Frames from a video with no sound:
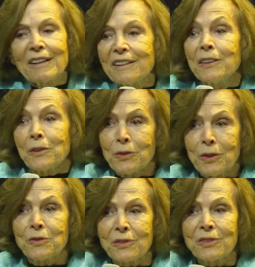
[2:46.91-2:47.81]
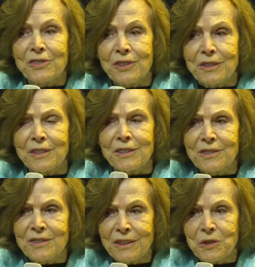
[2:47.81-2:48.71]
And now
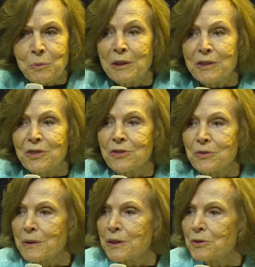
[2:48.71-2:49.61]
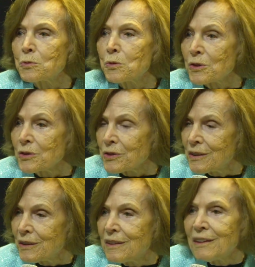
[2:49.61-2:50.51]
166 places around the
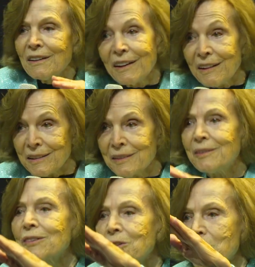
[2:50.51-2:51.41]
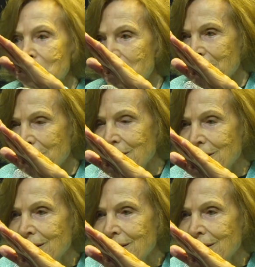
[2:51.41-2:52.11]
world and growing.